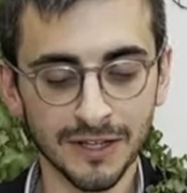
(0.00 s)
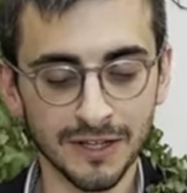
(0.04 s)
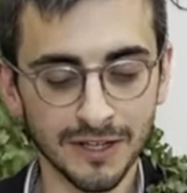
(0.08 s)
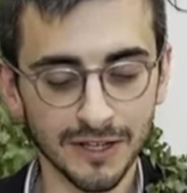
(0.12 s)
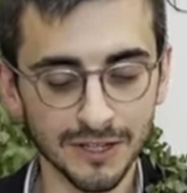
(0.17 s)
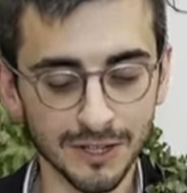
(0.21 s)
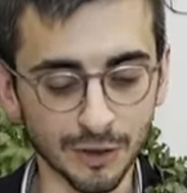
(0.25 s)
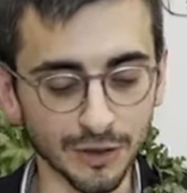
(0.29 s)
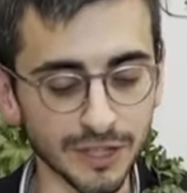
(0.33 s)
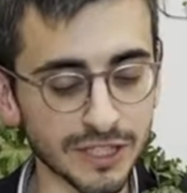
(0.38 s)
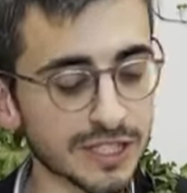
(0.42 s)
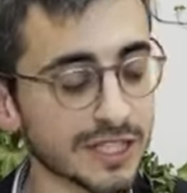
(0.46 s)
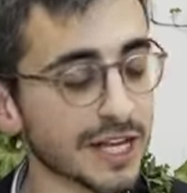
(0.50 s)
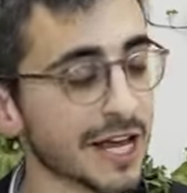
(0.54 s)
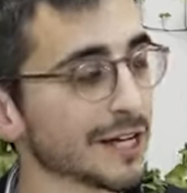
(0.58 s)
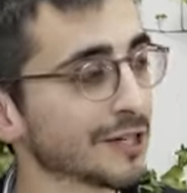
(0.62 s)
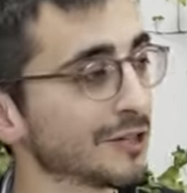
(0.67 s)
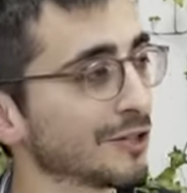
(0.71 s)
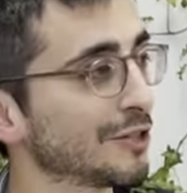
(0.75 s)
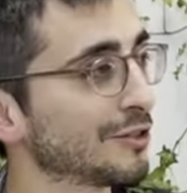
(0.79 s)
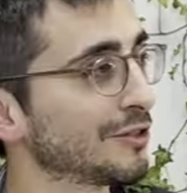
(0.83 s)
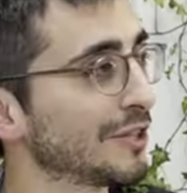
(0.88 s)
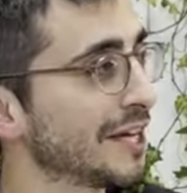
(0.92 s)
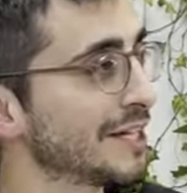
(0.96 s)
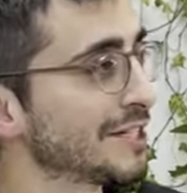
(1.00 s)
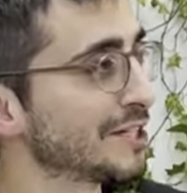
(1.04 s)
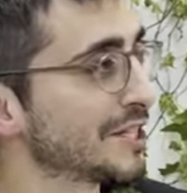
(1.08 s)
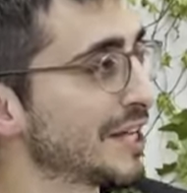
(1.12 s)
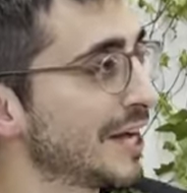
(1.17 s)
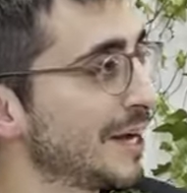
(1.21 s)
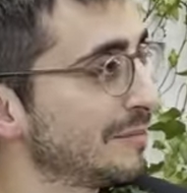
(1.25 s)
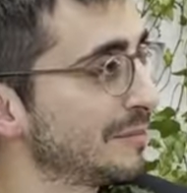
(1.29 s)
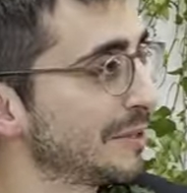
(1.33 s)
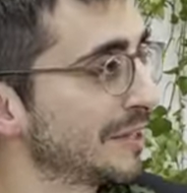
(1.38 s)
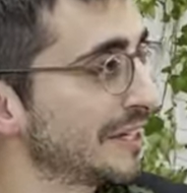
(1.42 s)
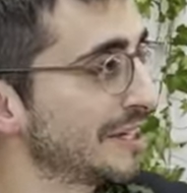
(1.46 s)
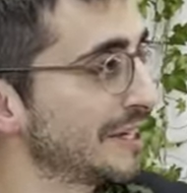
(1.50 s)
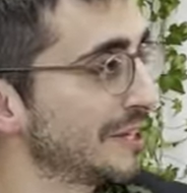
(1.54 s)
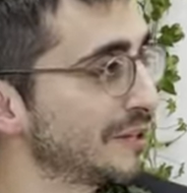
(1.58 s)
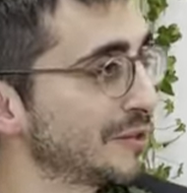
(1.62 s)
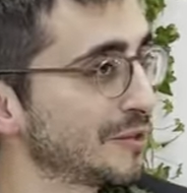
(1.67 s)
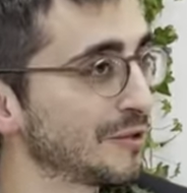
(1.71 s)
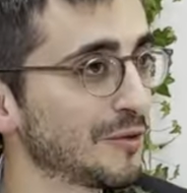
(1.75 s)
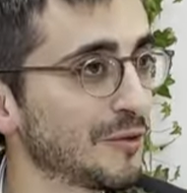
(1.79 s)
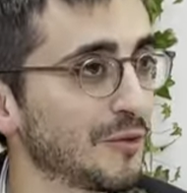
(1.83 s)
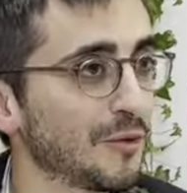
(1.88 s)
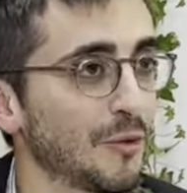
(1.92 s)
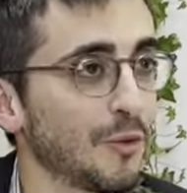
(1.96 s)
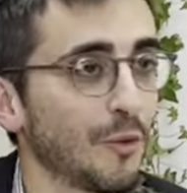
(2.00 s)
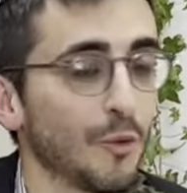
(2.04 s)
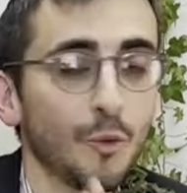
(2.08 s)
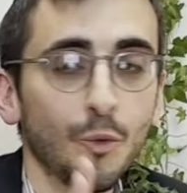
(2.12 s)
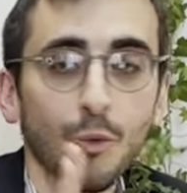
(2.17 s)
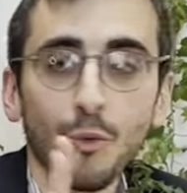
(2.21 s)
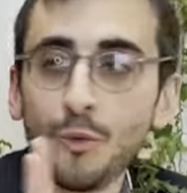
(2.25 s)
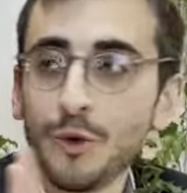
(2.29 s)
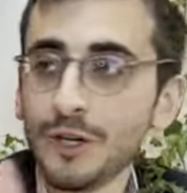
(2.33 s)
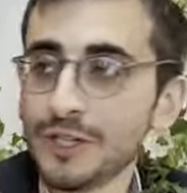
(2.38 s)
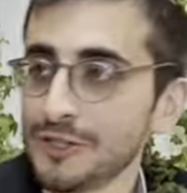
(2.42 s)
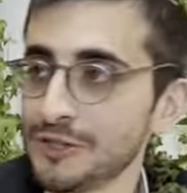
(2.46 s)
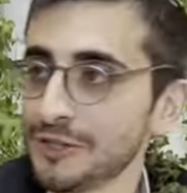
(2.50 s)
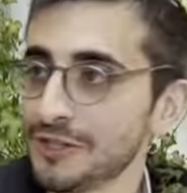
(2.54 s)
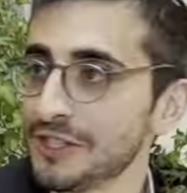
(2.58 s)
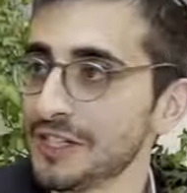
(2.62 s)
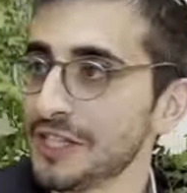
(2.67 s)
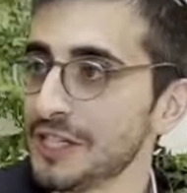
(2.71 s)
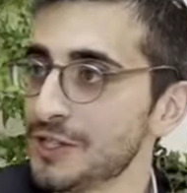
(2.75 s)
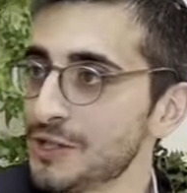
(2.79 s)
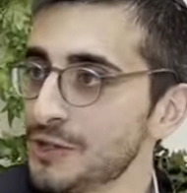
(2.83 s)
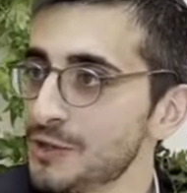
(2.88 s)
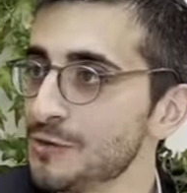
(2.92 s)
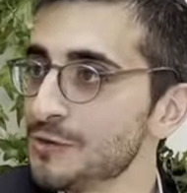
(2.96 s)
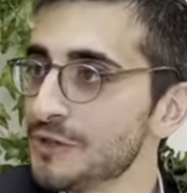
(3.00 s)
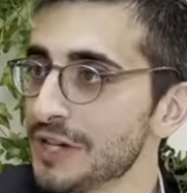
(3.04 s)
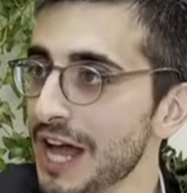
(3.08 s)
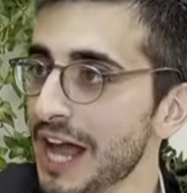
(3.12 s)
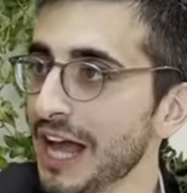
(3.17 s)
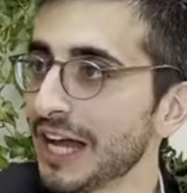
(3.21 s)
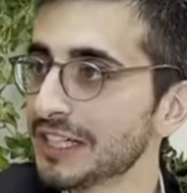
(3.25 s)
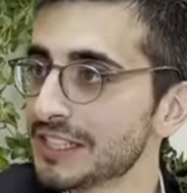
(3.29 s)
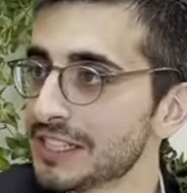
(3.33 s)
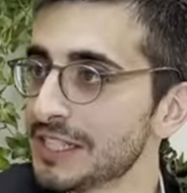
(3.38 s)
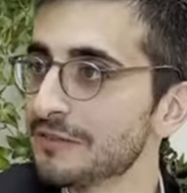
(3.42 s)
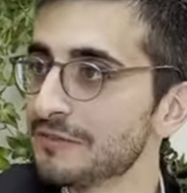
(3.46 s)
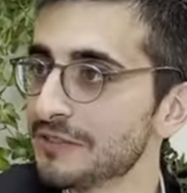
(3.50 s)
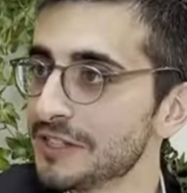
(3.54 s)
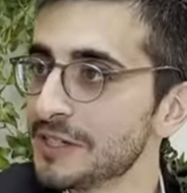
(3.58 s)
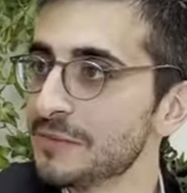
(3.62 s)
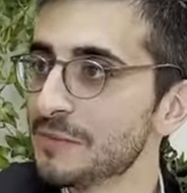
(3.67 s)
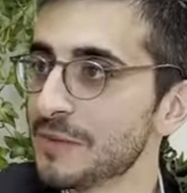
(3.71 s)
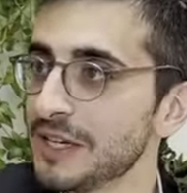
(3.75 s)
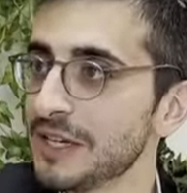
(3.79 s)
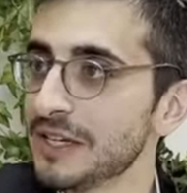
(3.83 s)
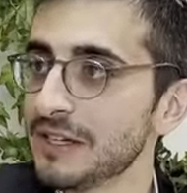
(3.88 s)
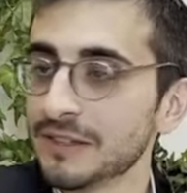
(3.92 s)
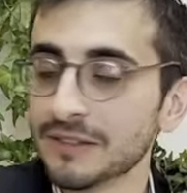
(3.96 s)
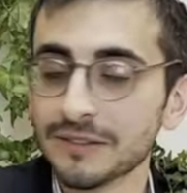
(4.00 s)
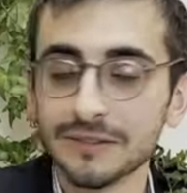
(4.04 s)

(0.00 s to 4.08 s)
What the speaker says: So let's tackle our last topic here. What should the Seudah activity be?